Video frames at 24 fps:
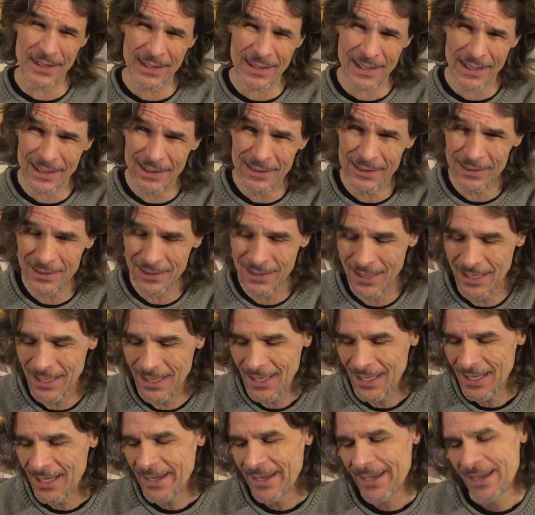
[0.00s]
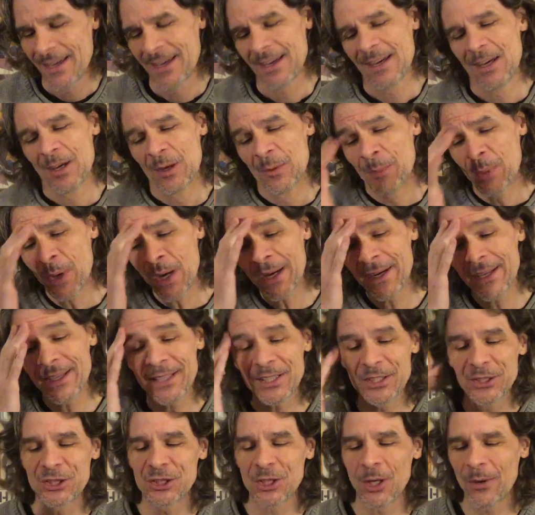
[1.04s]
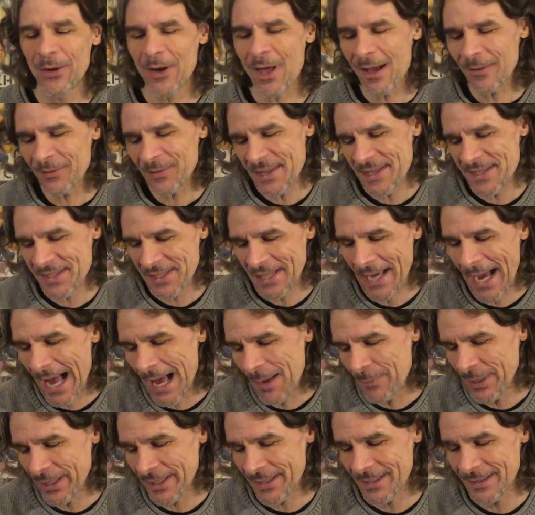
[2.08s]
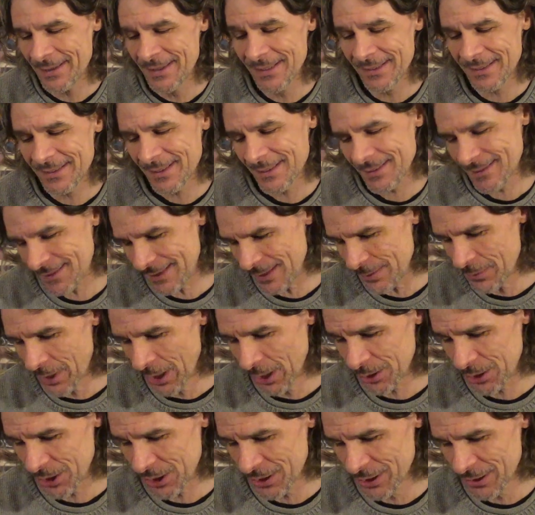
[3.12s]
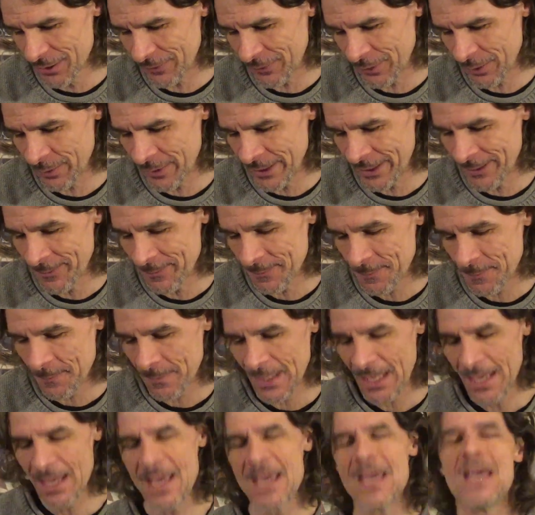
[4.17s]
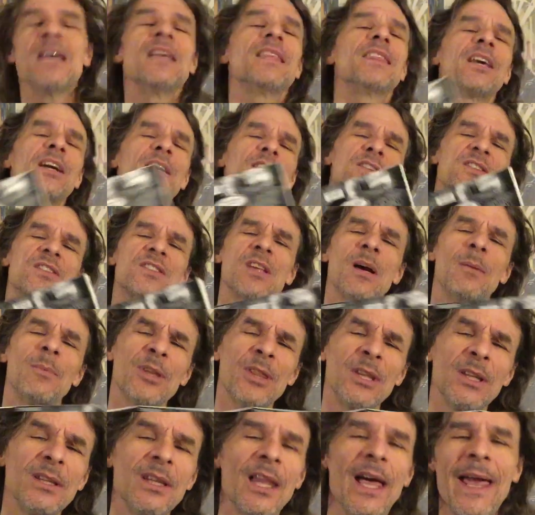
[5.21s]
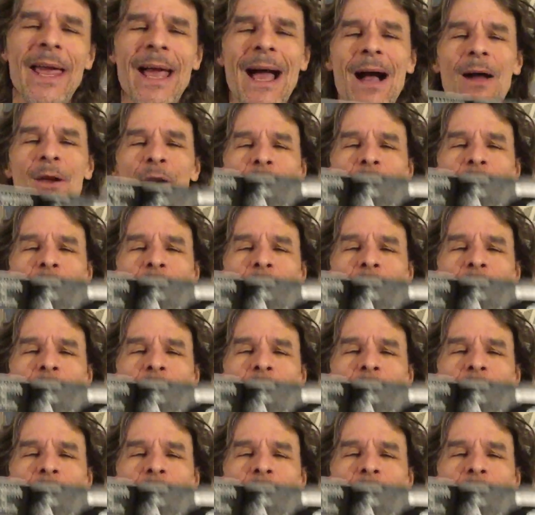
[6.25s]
of these, but showing off this comic, this is emotional for me. There's some of the layout